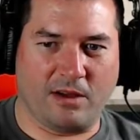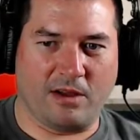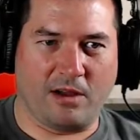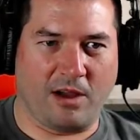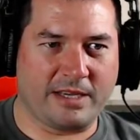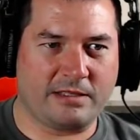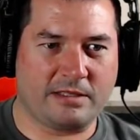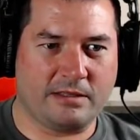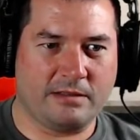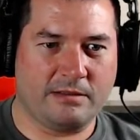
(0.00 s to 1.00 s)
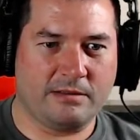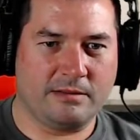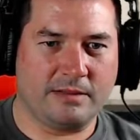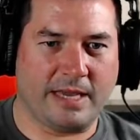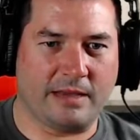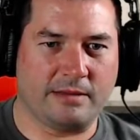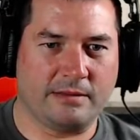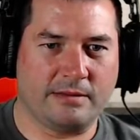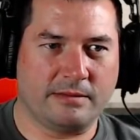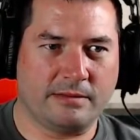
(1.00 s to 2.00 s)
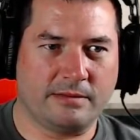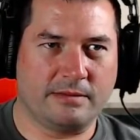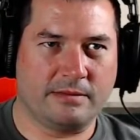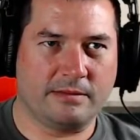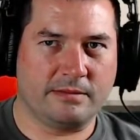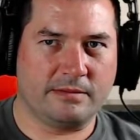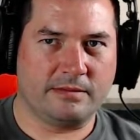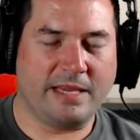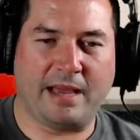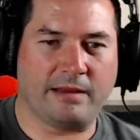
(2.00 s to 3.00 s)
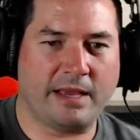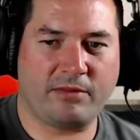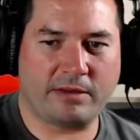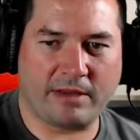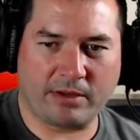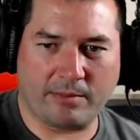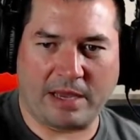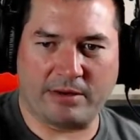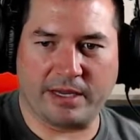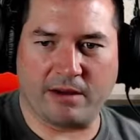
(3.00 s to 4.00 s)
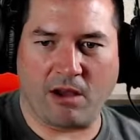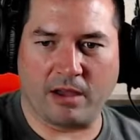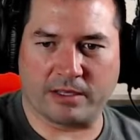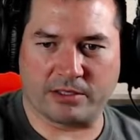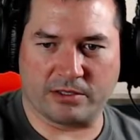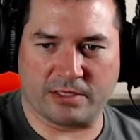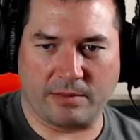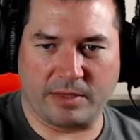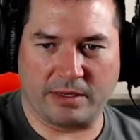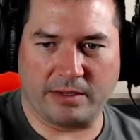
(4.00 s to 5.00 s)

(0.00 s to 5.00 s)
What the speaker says: August? Yeah. Yeah, have it come out in August or something.